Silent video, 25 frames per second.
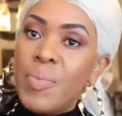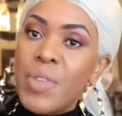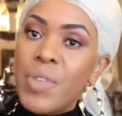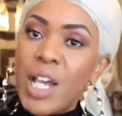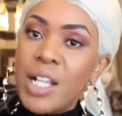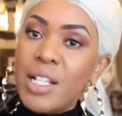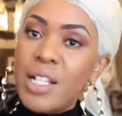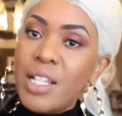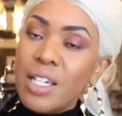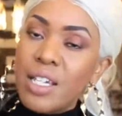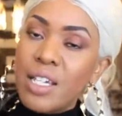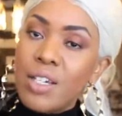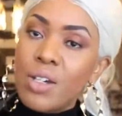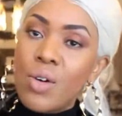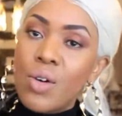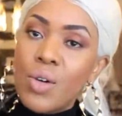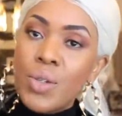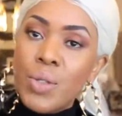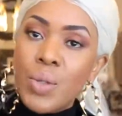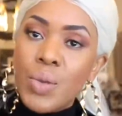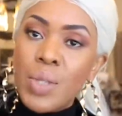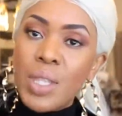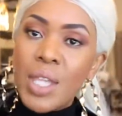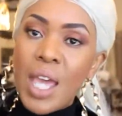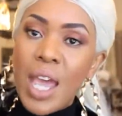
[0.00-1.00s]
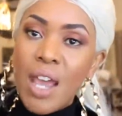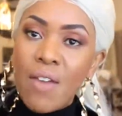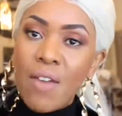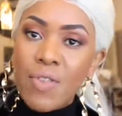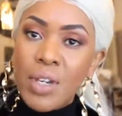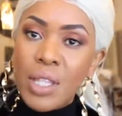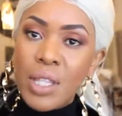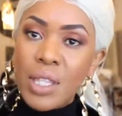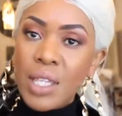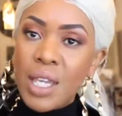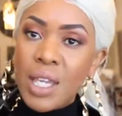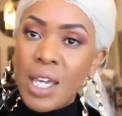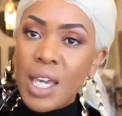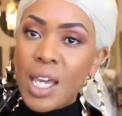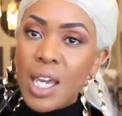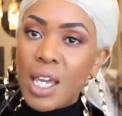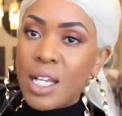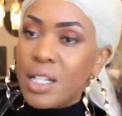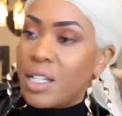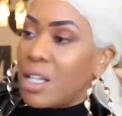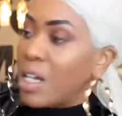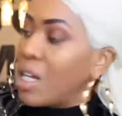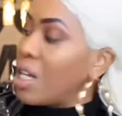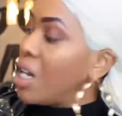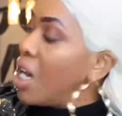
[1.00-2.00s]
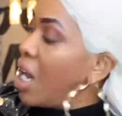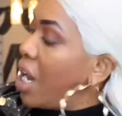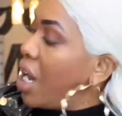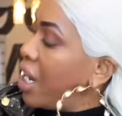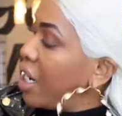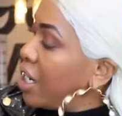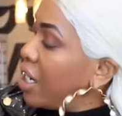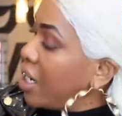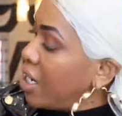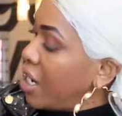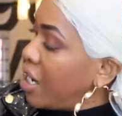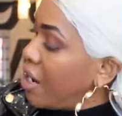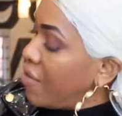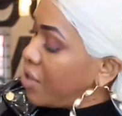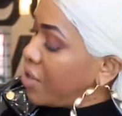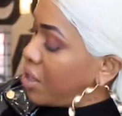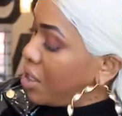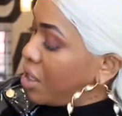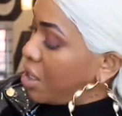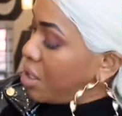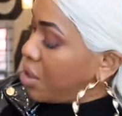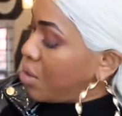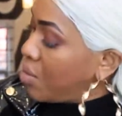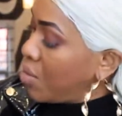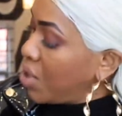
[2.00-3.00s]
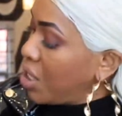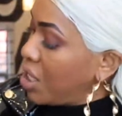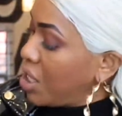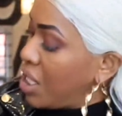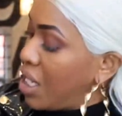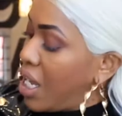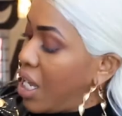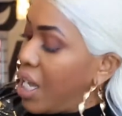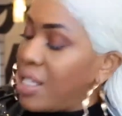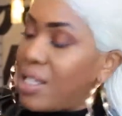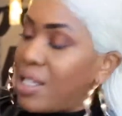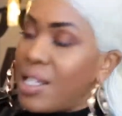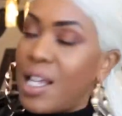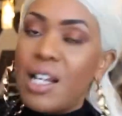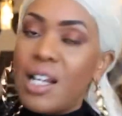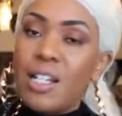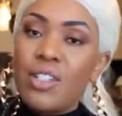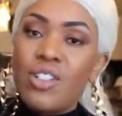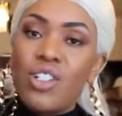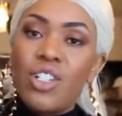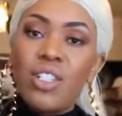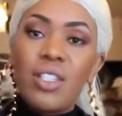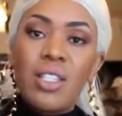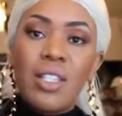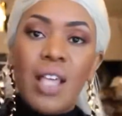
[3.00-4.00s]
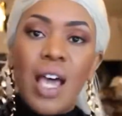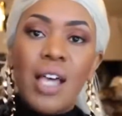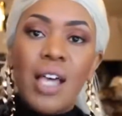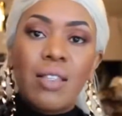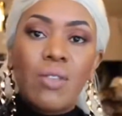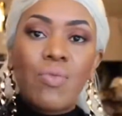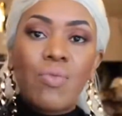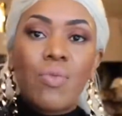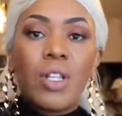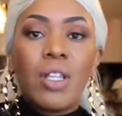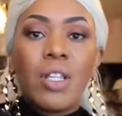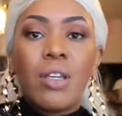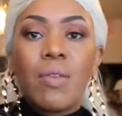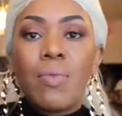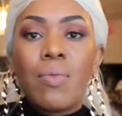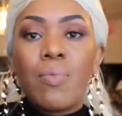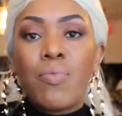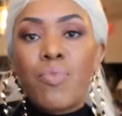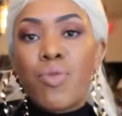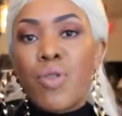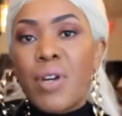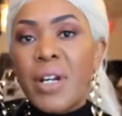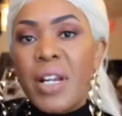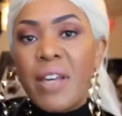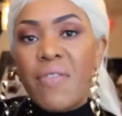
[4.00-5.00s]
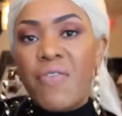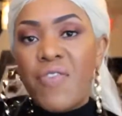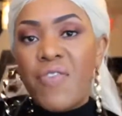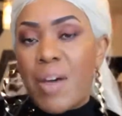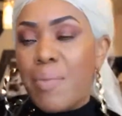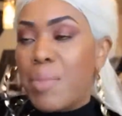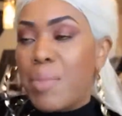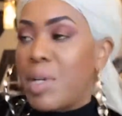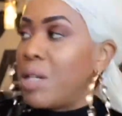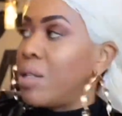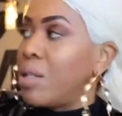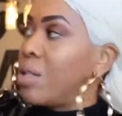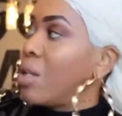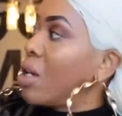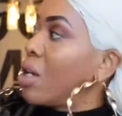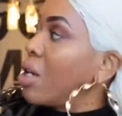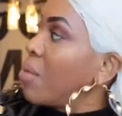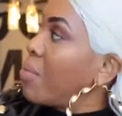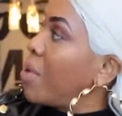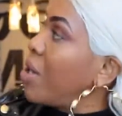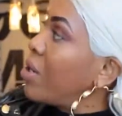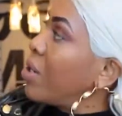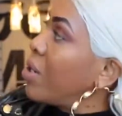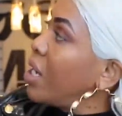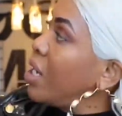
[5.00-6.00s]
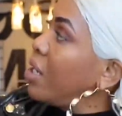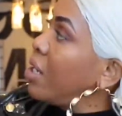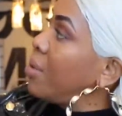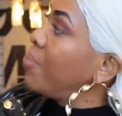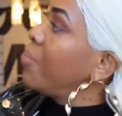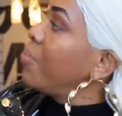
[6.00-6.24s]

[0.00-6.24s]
I think it goes with everything. The cut and everything is really nice, and it just has a really pretty feminine look about it.